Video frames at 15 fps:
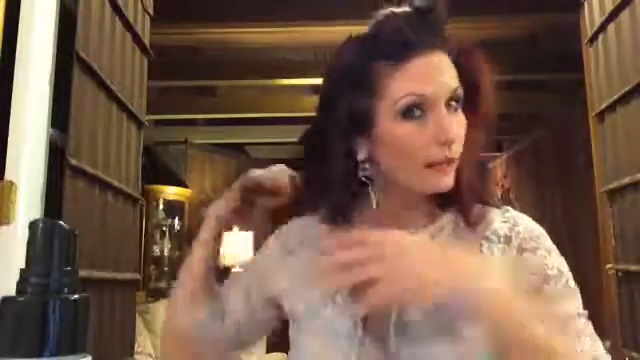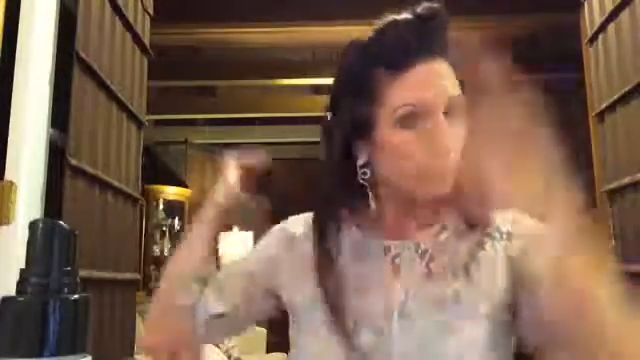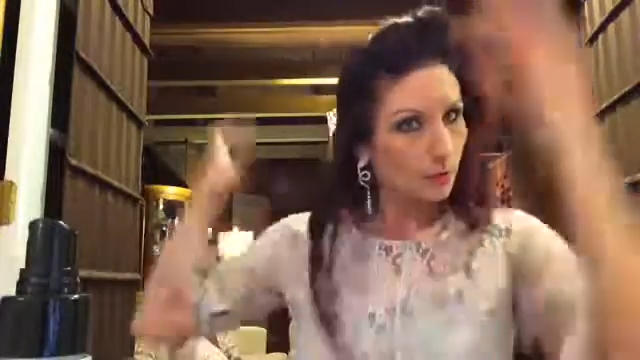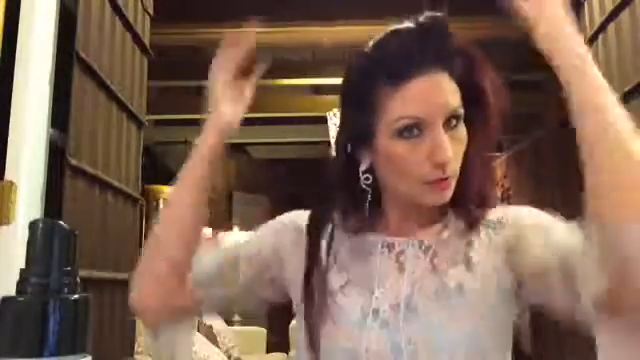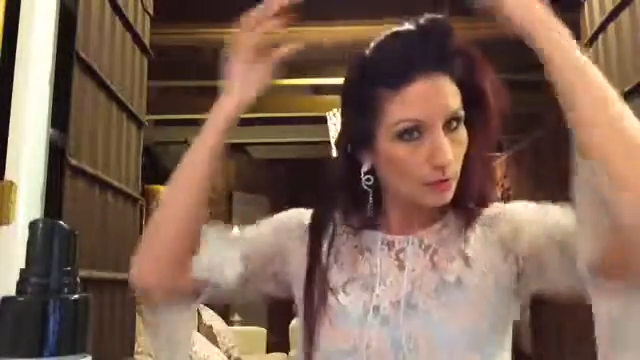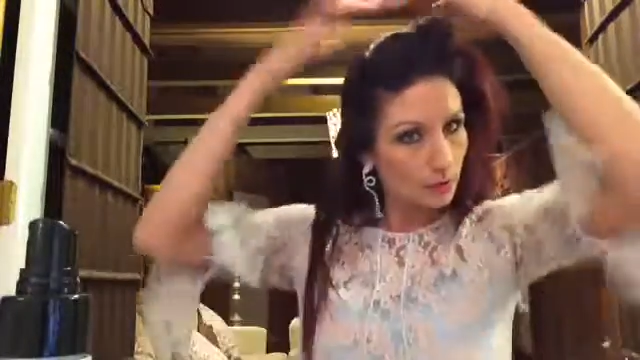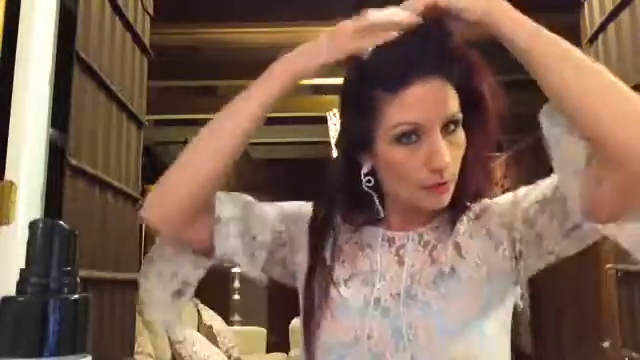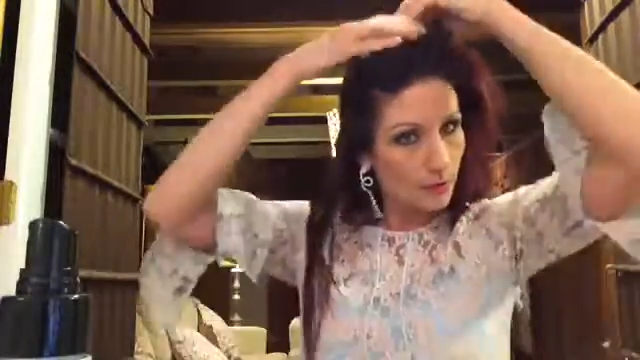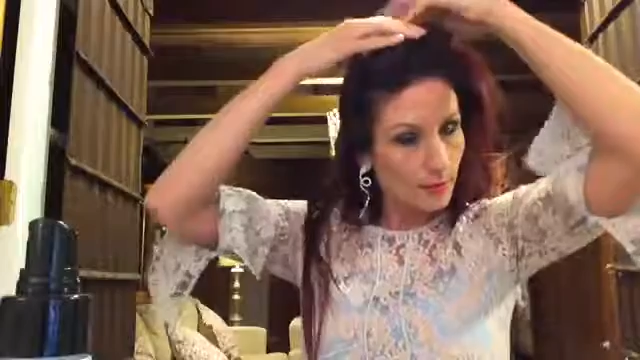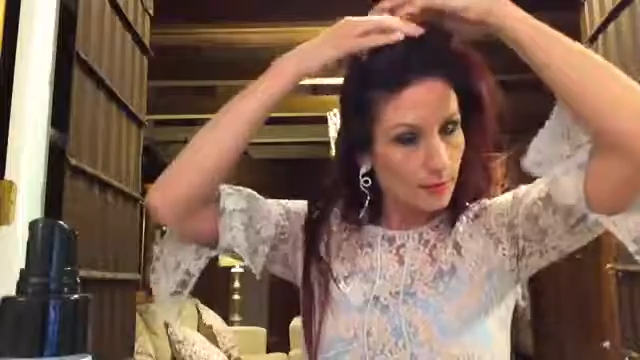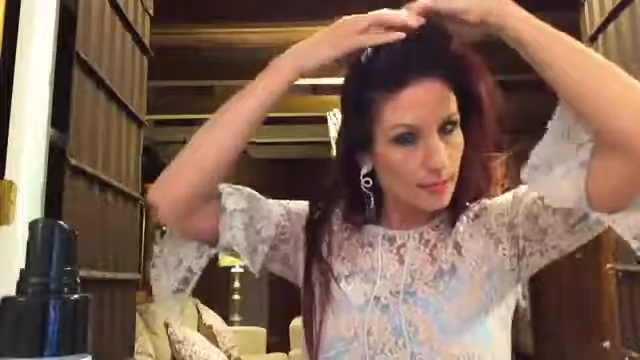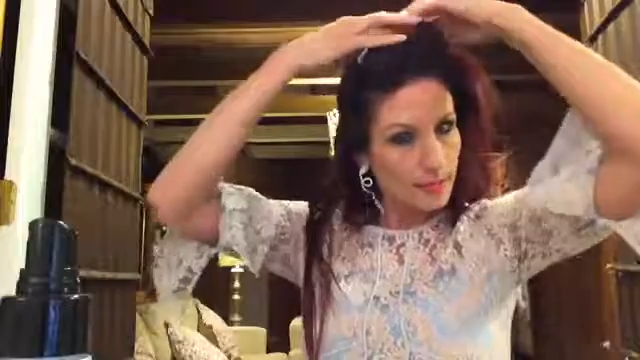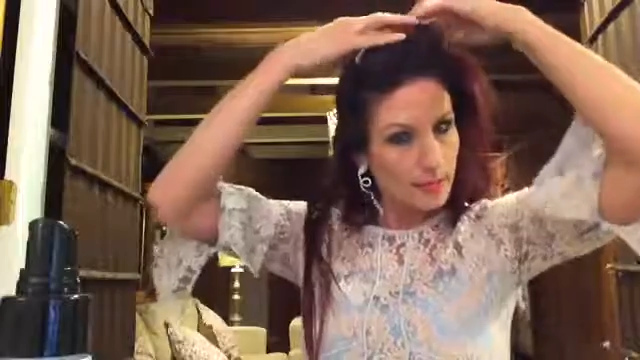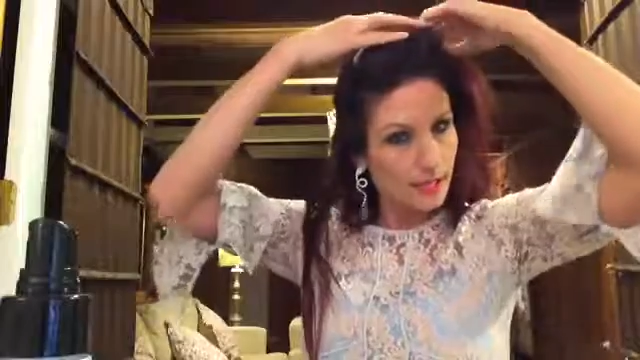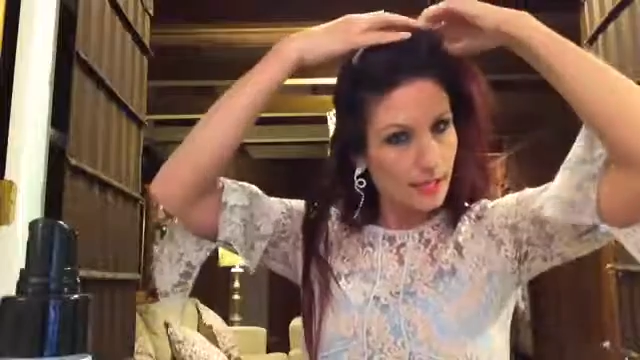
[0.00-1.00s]
I wonder why
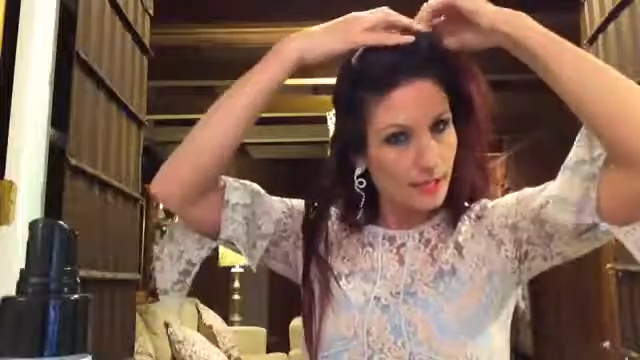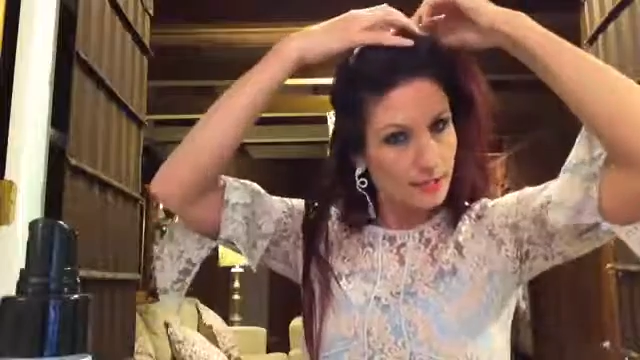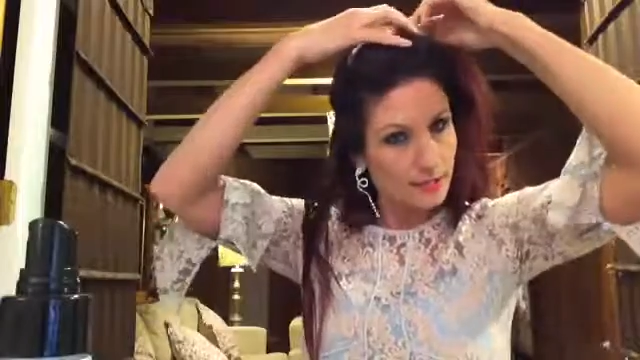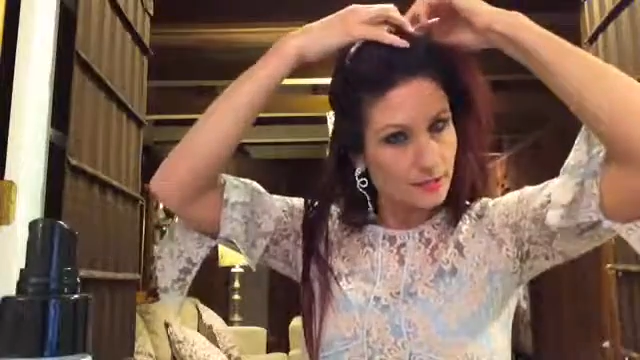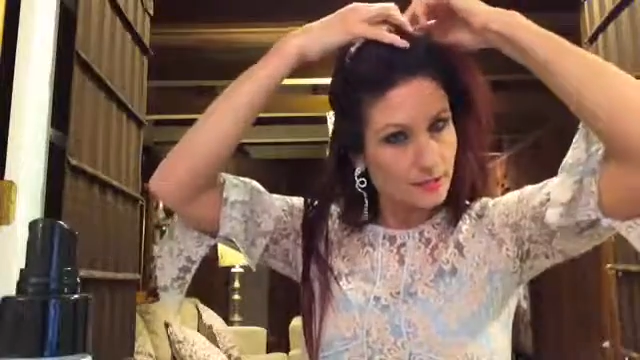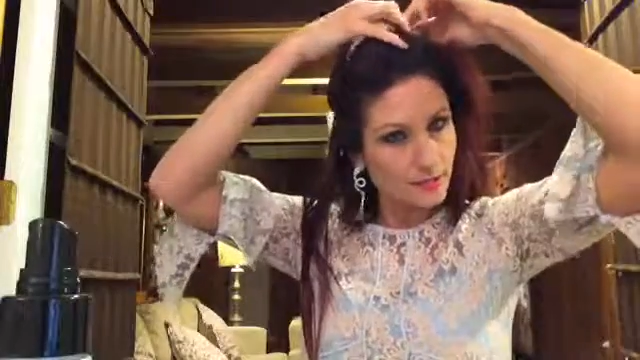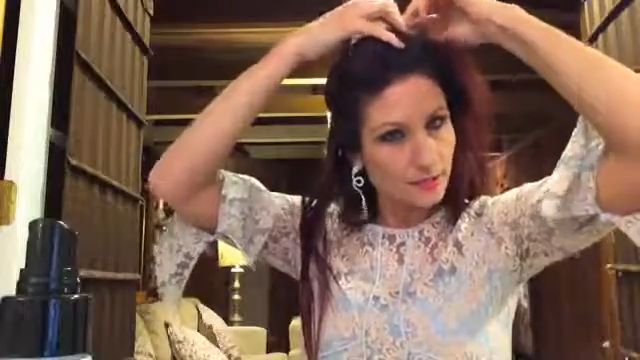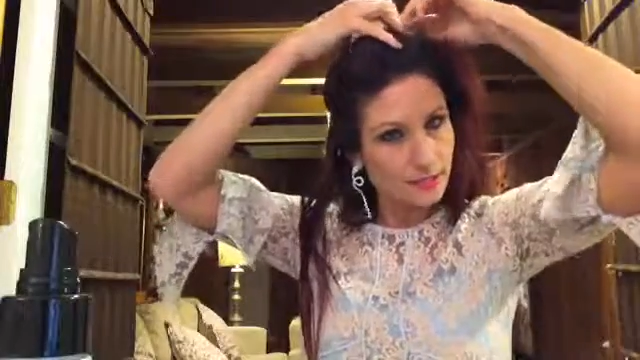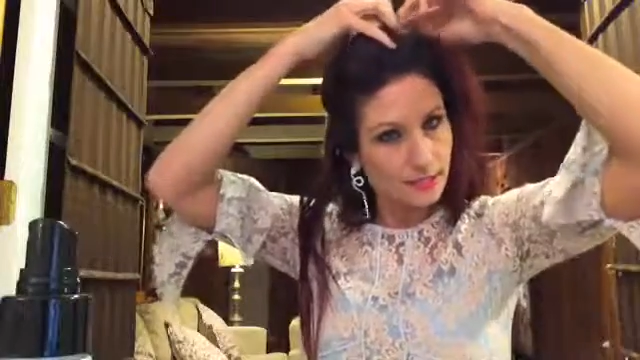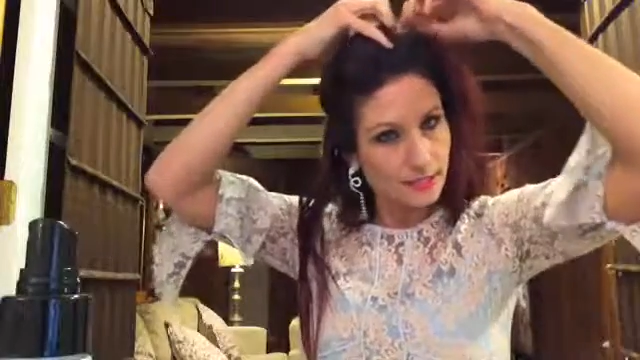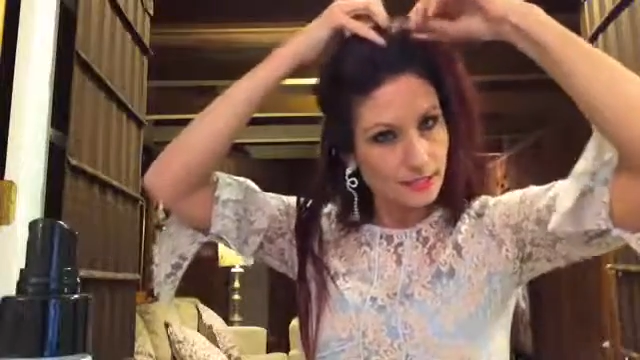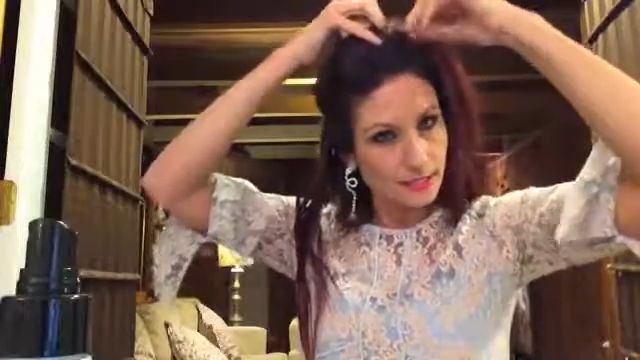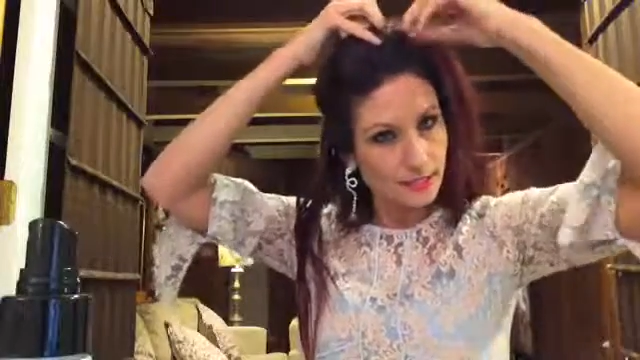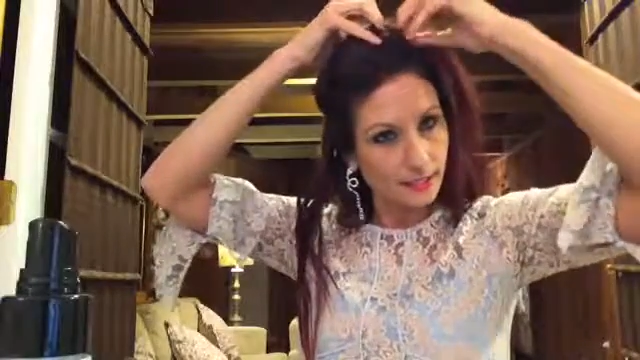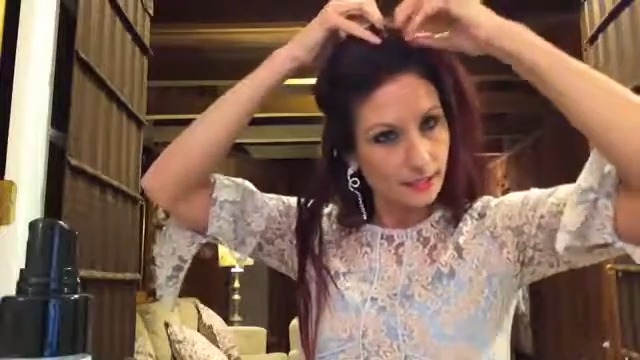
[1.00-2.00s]
my side is not
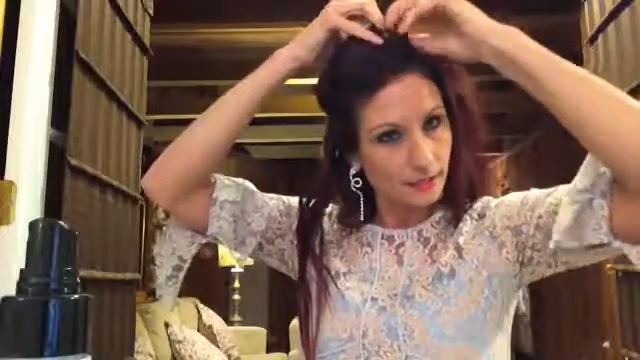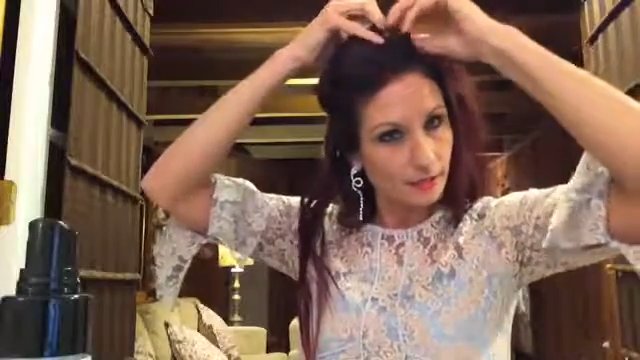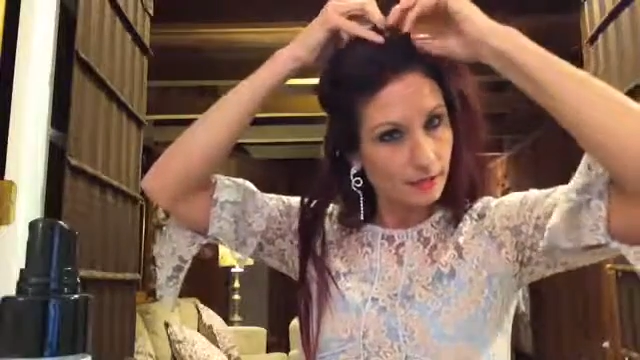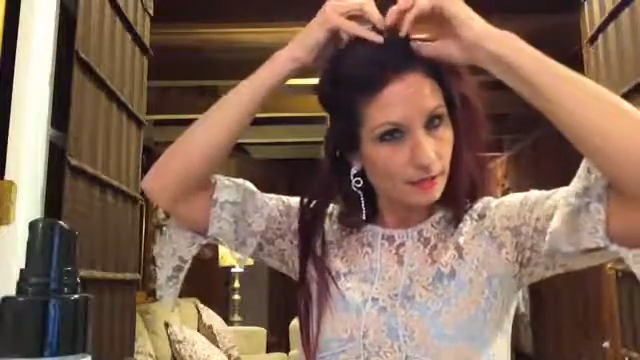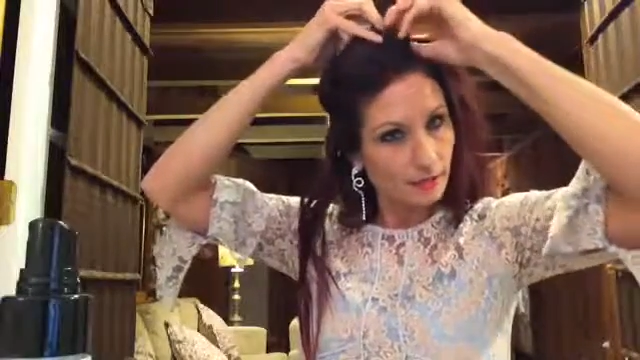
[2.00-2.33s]
taking.